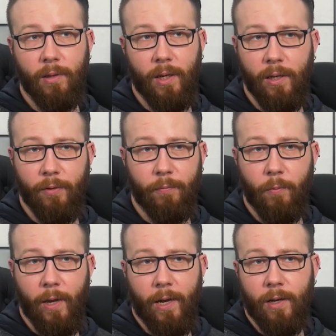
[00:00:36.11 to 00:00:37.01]
And if
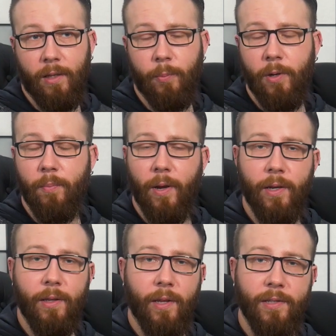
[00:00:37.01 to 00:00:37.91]
we had unlimited
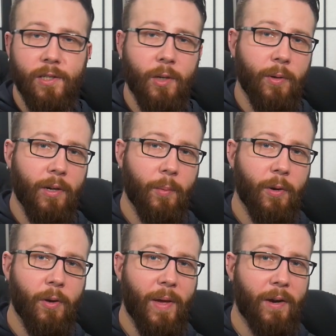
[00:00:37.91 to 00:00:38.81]
money, there'd still be a
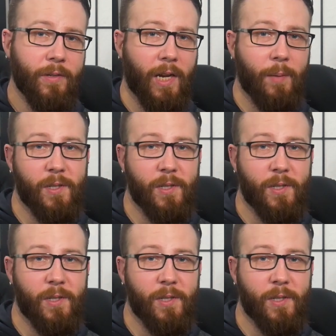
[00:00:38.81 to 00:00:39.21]
limited amount of time to